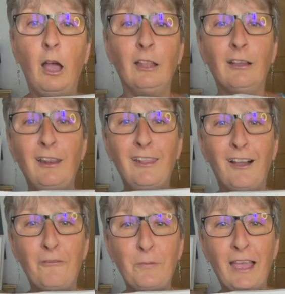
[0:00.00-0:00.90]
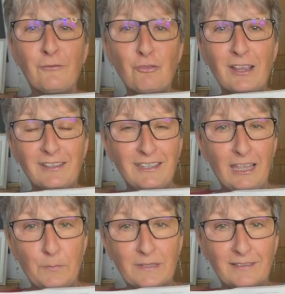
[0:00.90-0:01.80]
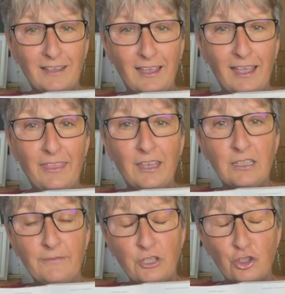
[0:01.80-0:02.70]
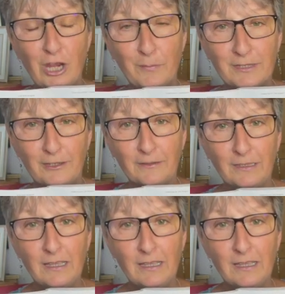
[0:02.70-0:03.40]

And we have dragon tips at the end of each chapter.